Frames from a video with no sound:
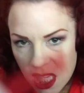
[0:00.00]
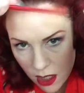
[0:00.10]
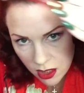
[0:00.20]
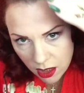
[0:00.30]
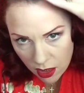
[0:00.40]

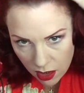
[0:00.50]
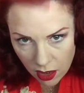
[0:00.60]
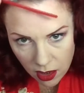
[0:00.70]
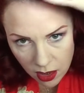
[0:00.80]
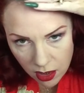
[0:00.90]
So just going to
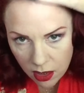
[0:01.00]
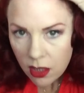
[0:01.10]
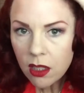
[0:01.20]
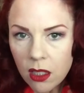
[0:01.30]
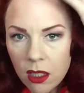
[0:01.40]
touch up
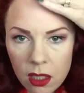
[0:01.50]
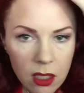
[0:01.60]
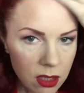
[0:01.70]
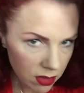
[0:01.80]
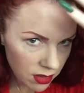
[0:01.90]
everything.